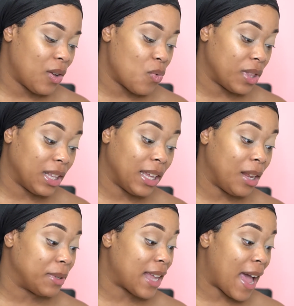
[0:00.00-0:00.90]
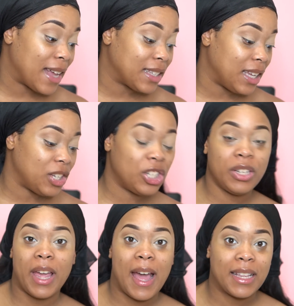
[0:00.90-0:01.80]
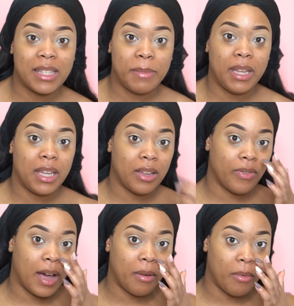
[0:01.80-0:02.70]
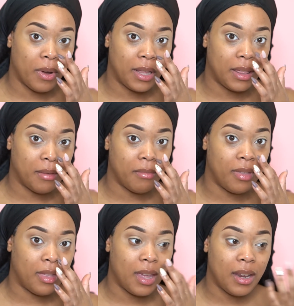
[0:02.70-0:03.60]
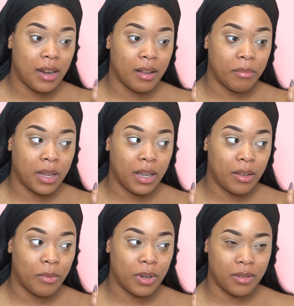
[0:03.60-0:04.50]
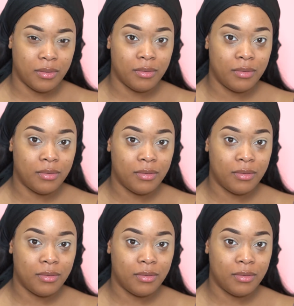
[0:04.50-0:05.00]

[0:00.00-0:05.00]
what the lady was asking. She asked me if I wanted them thin, and I'm like, well,